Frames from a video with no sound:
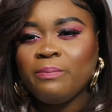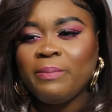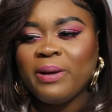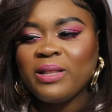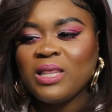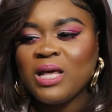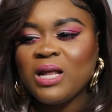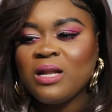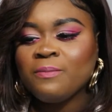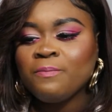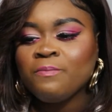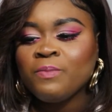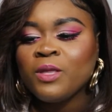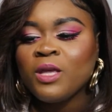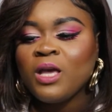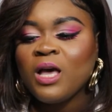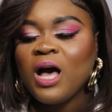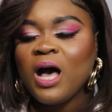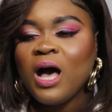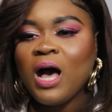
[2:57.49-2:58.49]
But then
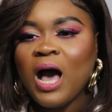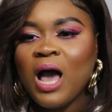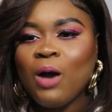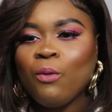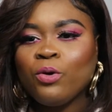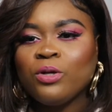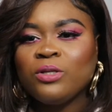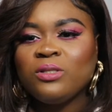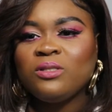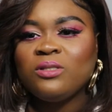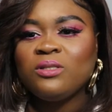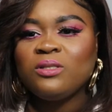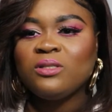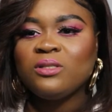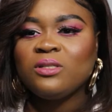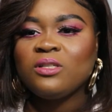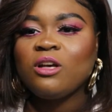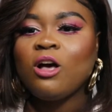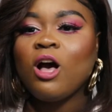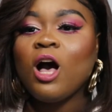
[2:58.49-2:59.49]
I
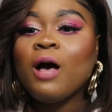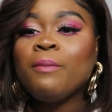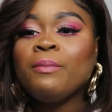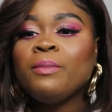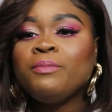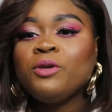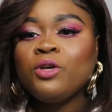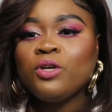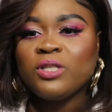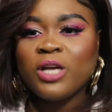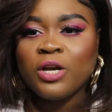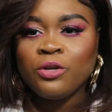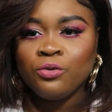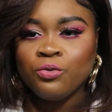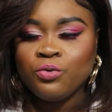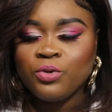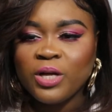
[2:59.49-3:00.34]
was calm because I knew